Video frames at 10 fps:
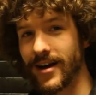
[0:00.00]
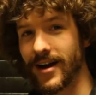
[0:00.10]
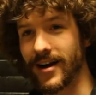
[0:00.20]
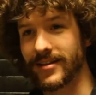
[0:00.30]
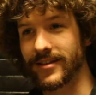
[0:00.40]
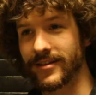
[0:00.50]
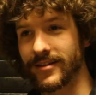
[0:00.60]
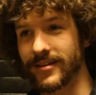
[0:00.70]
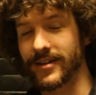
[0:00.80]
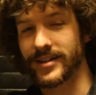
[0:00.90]
I think
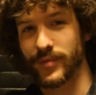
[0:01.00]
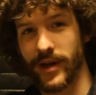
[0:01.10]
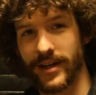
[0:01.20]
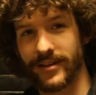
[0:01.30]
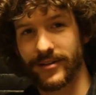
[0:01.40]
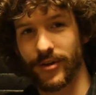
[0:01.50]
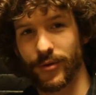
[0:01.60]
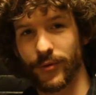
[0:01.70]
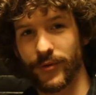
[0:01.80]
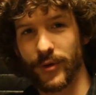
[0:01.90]
that expanding the
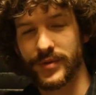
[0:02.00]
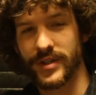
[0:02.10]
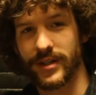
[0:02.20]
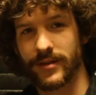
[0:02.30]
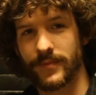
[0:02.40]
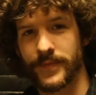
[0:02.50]
local film scene